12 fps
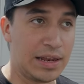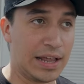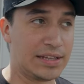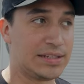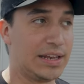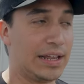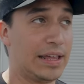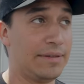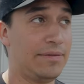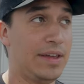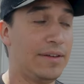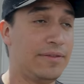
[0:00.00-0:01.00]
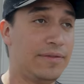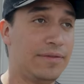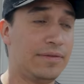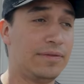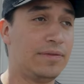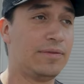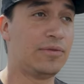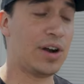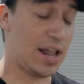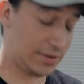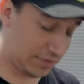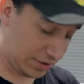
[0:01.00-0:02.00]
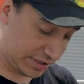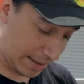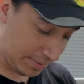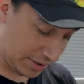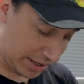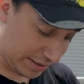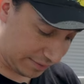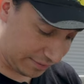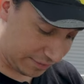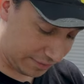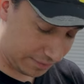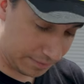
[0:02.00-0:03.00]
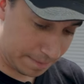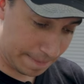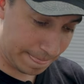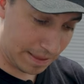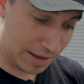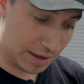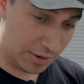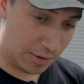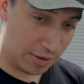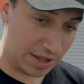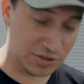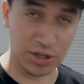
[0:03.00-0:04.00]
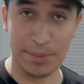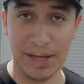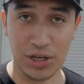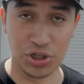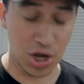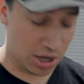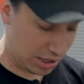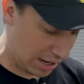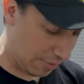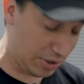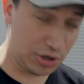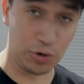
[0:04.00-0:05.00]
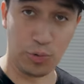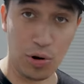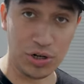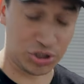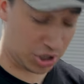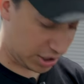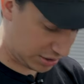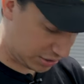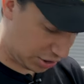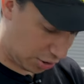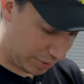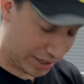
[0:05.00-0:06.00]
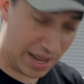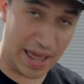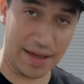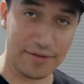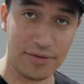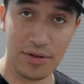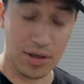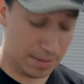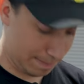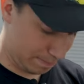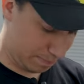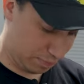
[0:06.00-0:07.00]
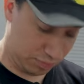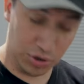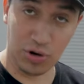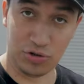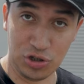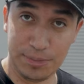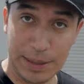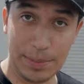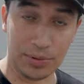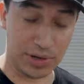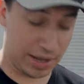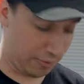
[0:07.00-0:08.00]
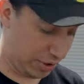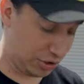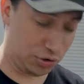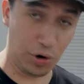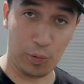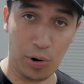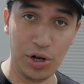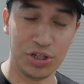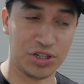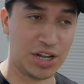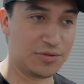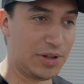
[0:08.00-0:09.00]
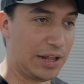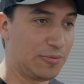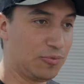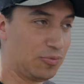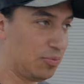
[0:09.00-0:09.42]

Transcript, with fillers: Like I said, like if for example, like if it's only me and John and we need to do rolling shots, we can have two people and we can do a rolling shots with like